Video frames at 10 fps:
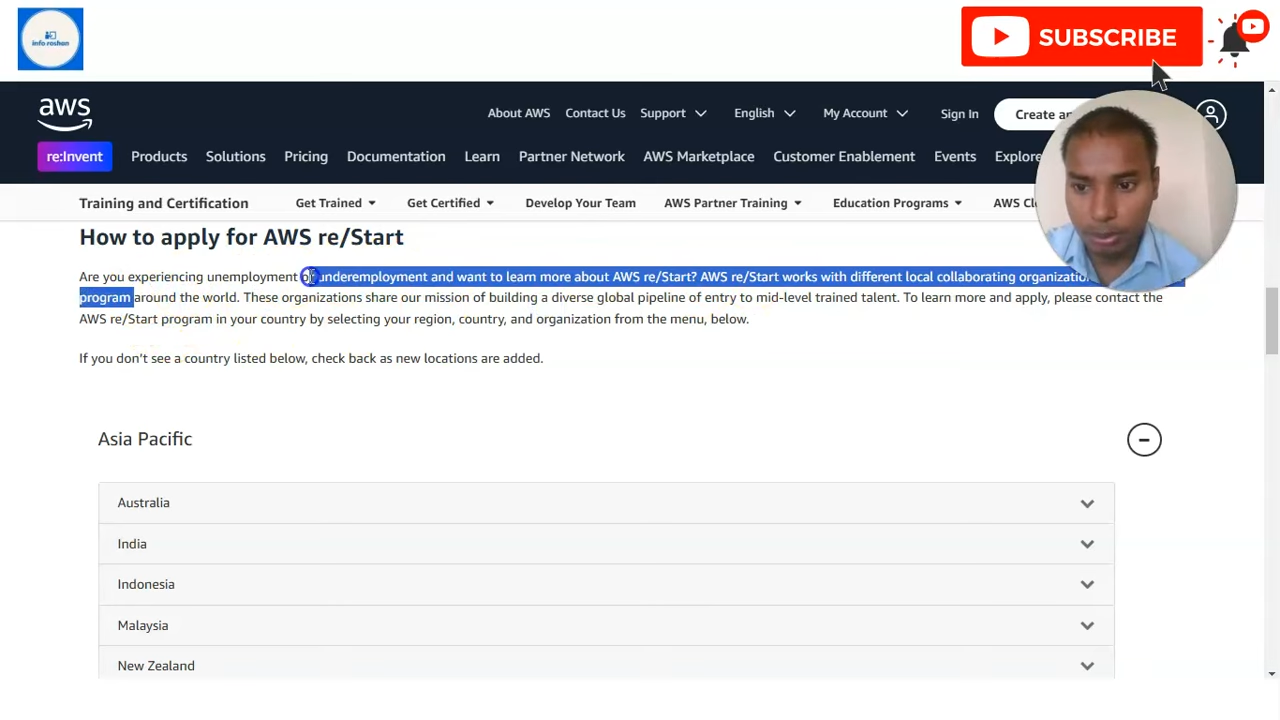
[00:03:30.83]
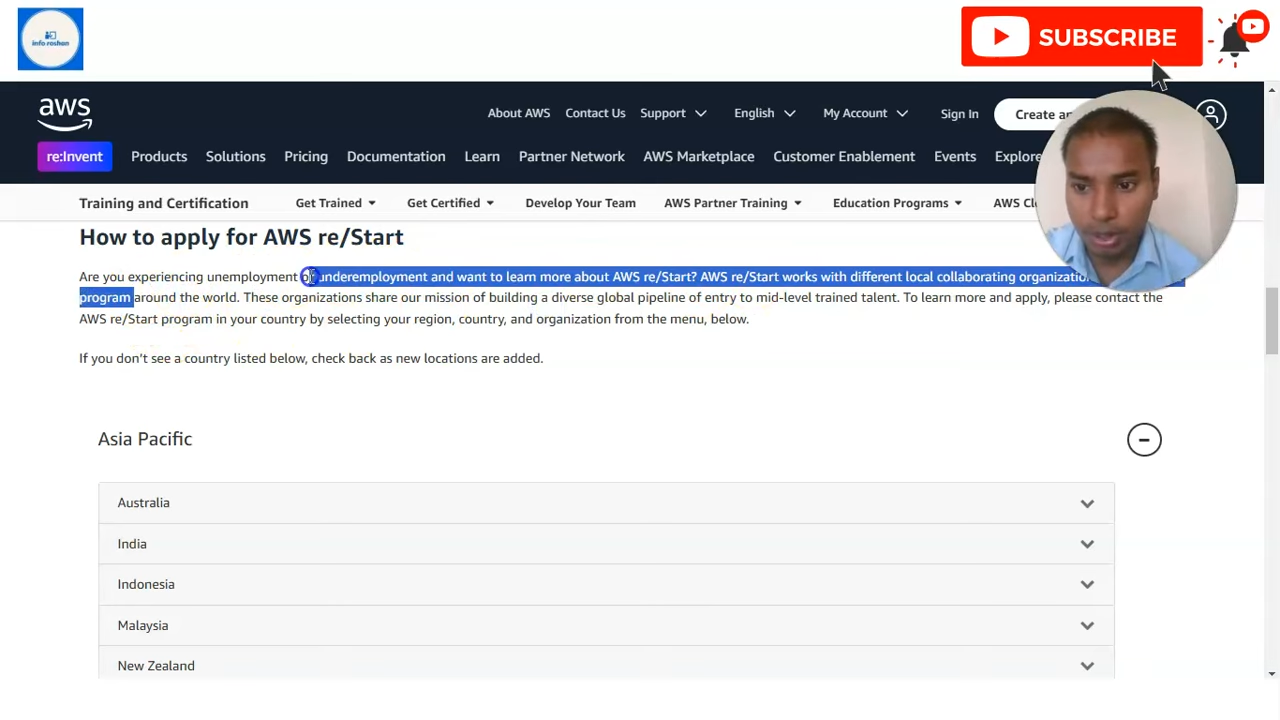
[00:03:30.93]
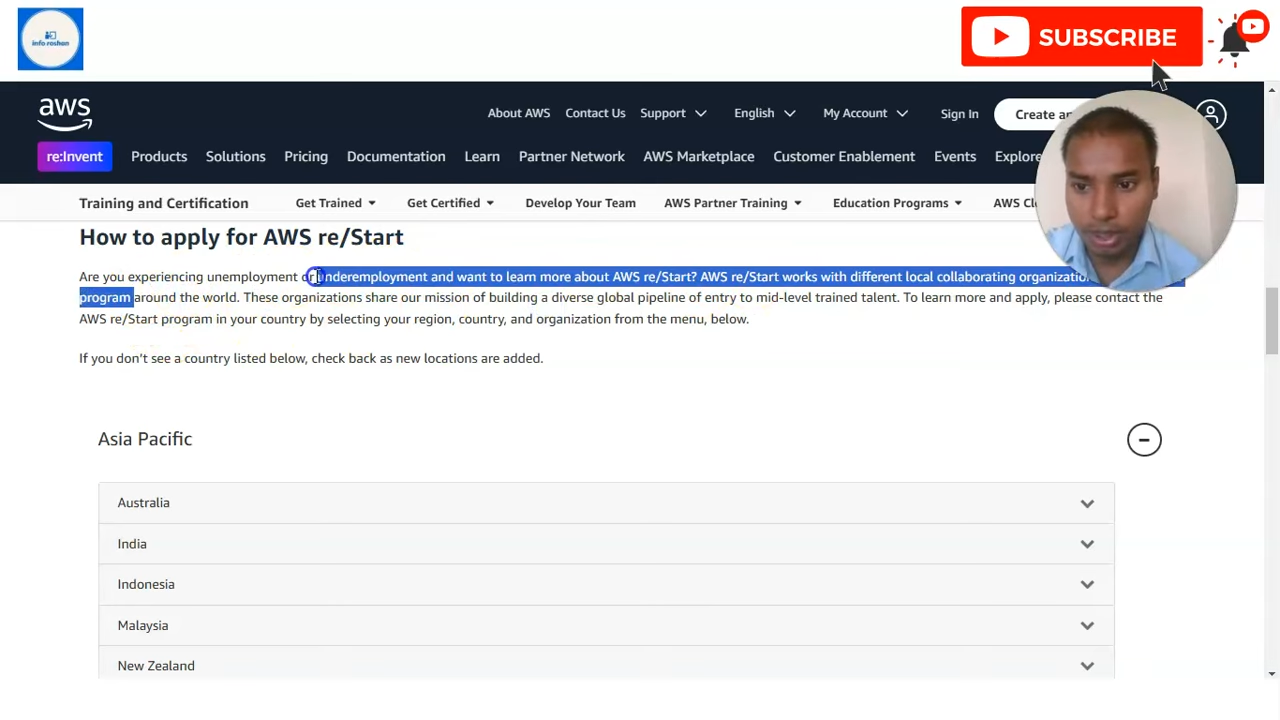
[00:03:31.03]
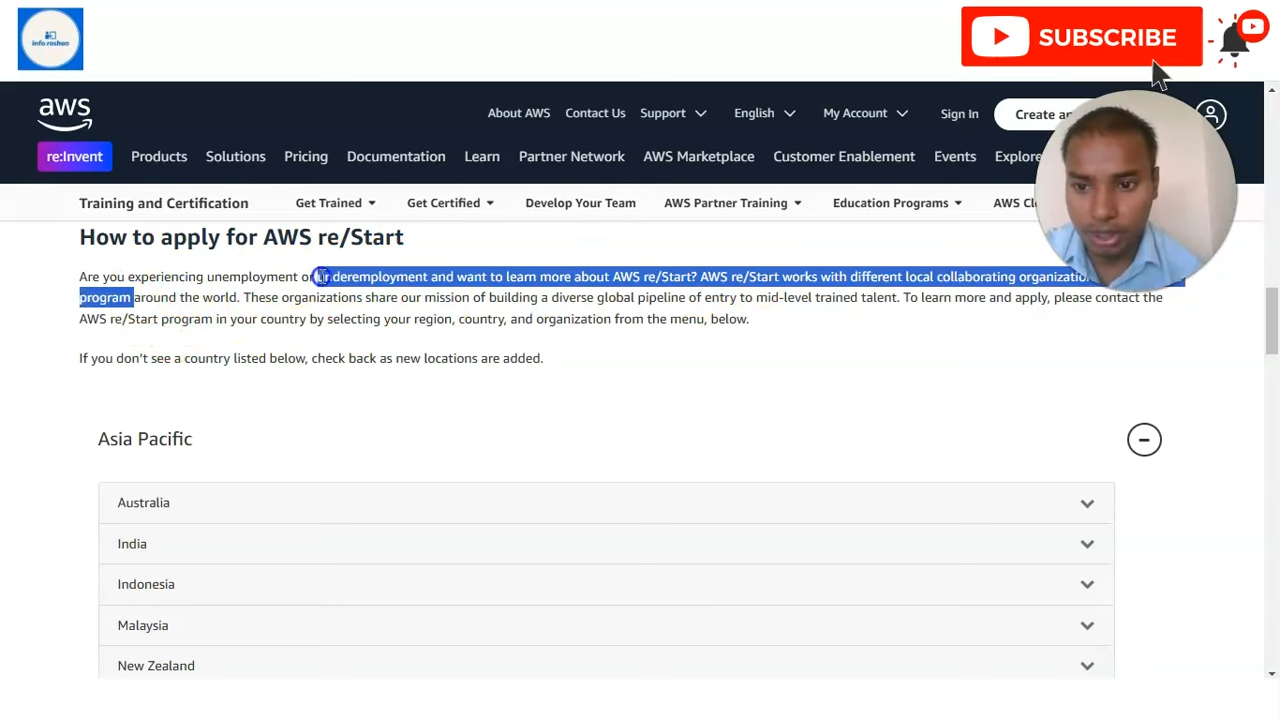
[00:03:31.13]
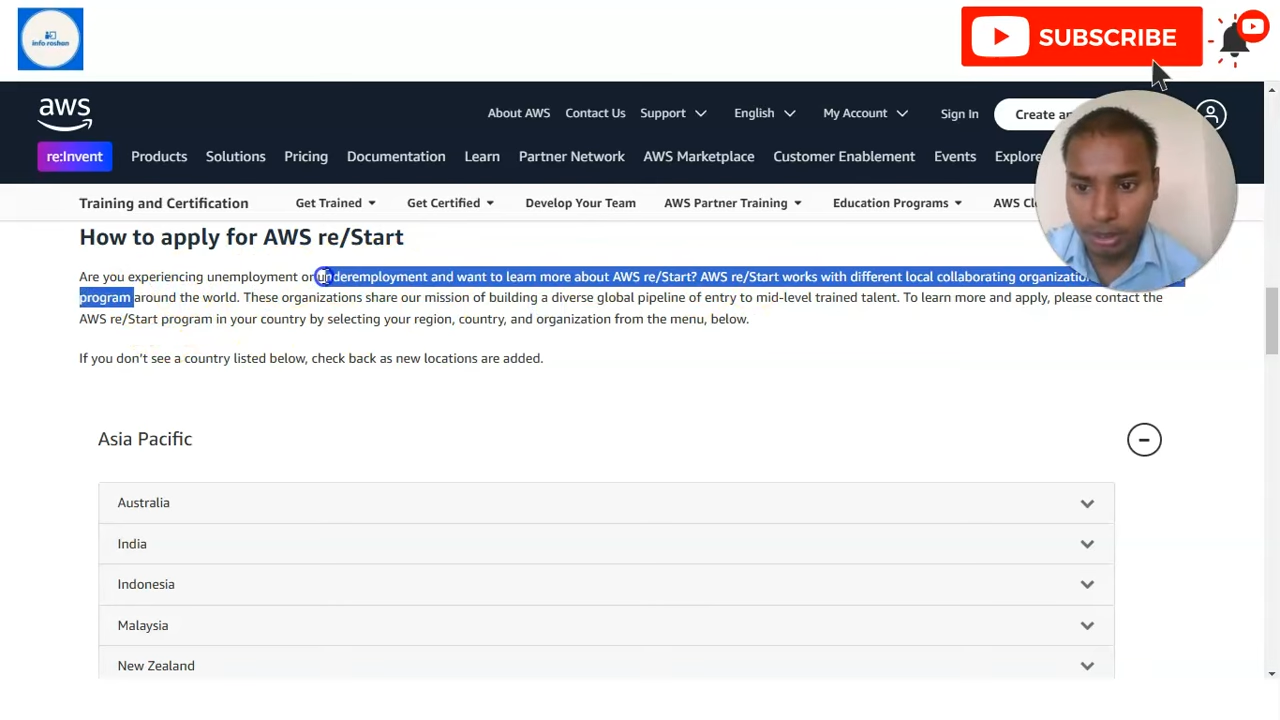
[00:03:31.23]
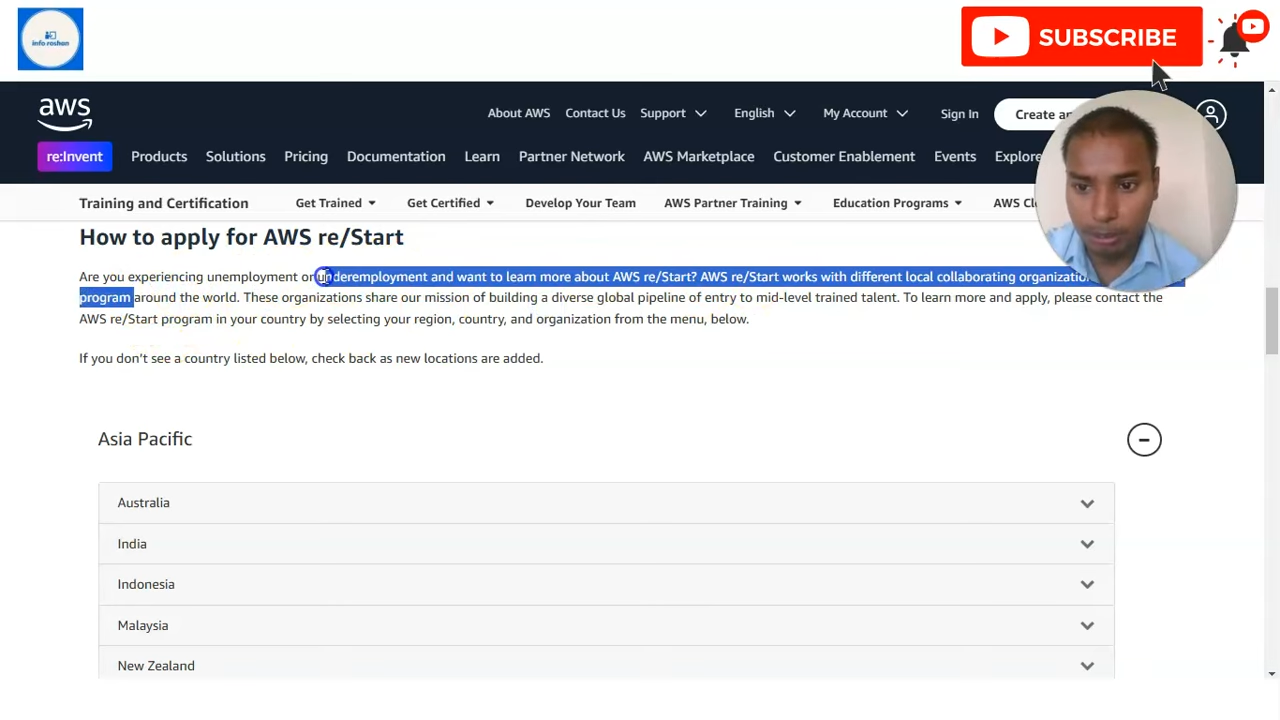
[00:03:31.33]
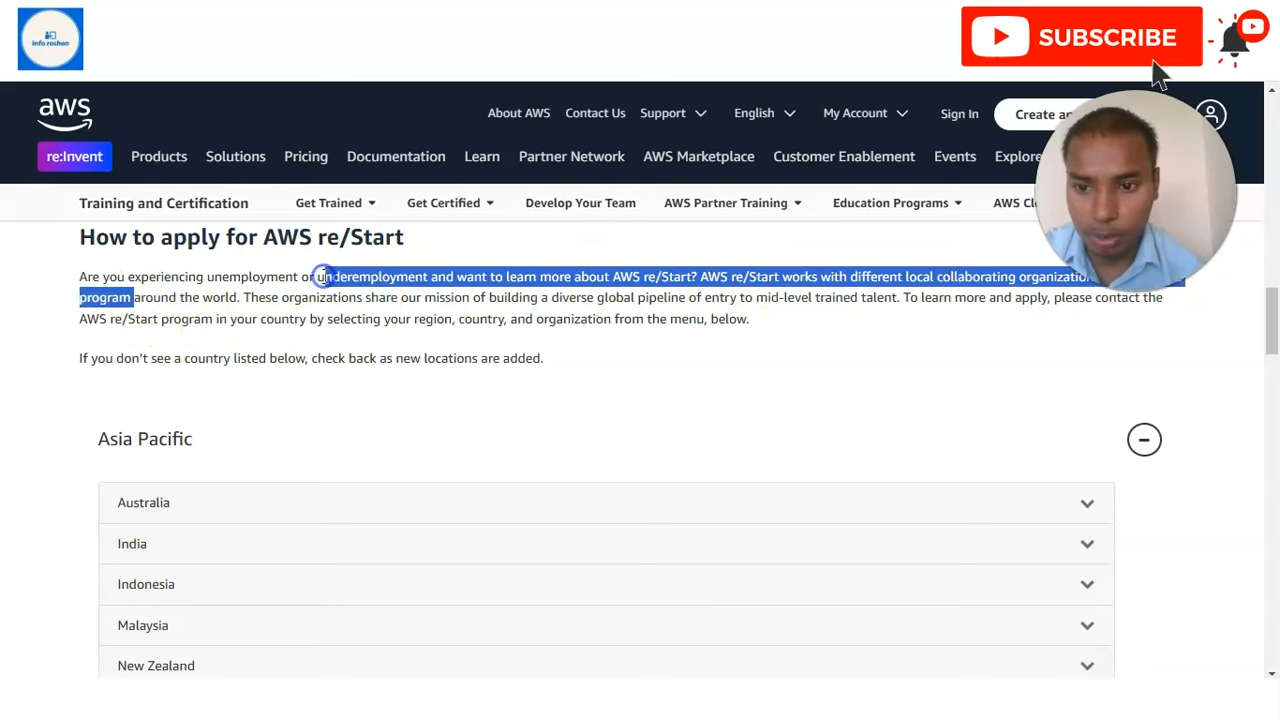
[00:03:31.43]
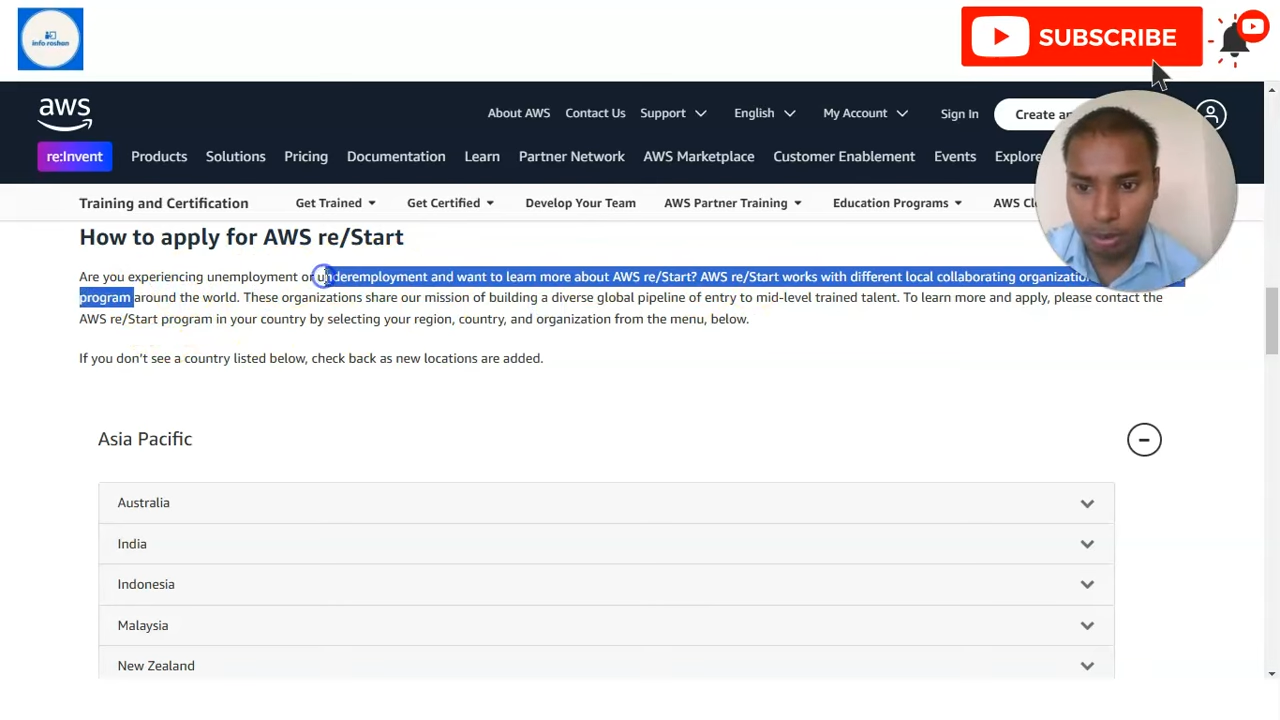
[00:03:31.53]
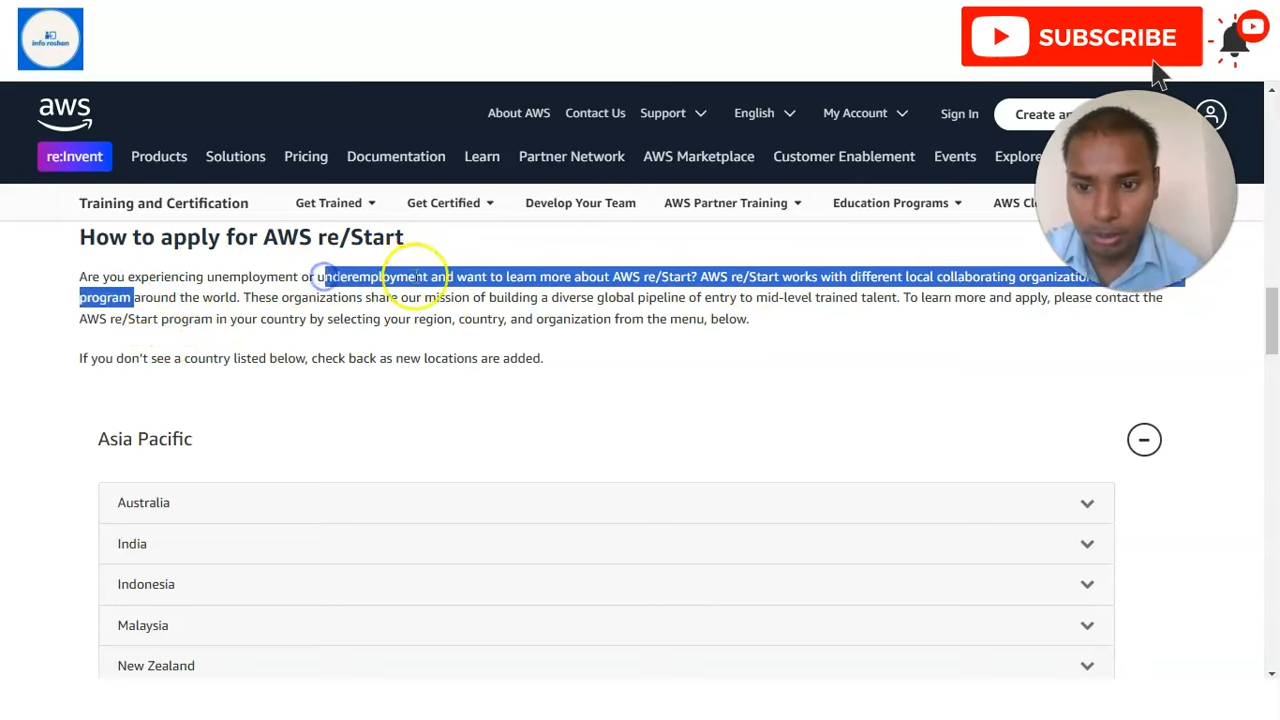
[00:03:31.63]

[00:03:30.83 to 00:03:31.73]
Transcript: unemployment